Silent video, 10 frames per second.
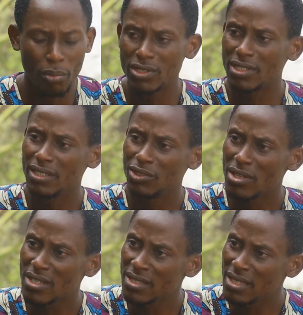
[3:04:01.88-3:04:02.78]
But it
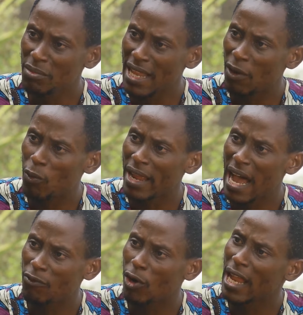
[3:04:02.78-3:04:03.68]
doesn't seem like we
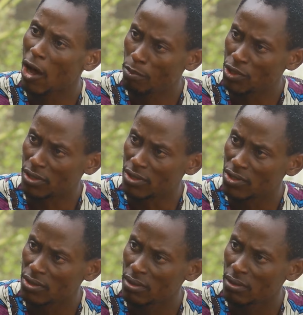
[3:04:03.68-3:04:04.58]
have other
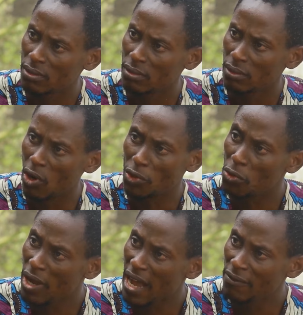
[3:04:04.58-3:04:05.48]
options. Or
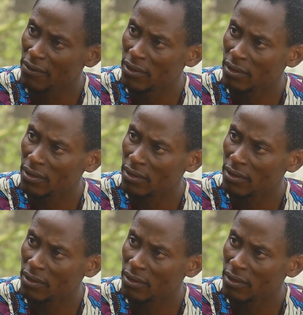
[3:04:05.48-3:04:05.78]
do you have?